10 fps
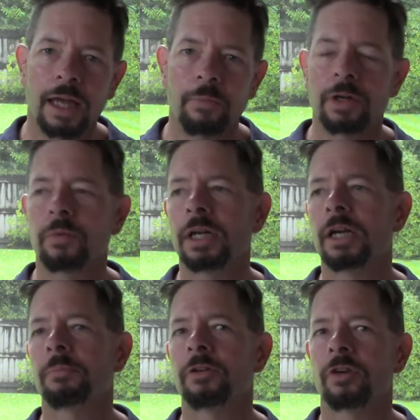We don't want to hear
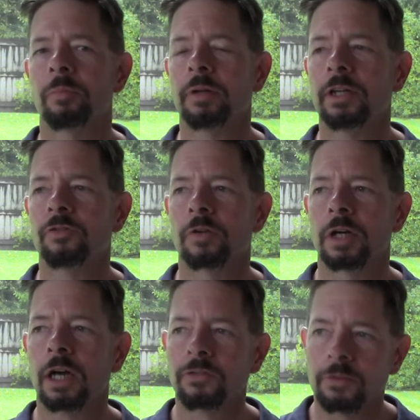a bunch of complaints from the
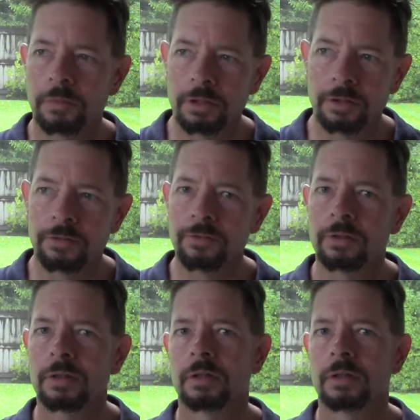customers.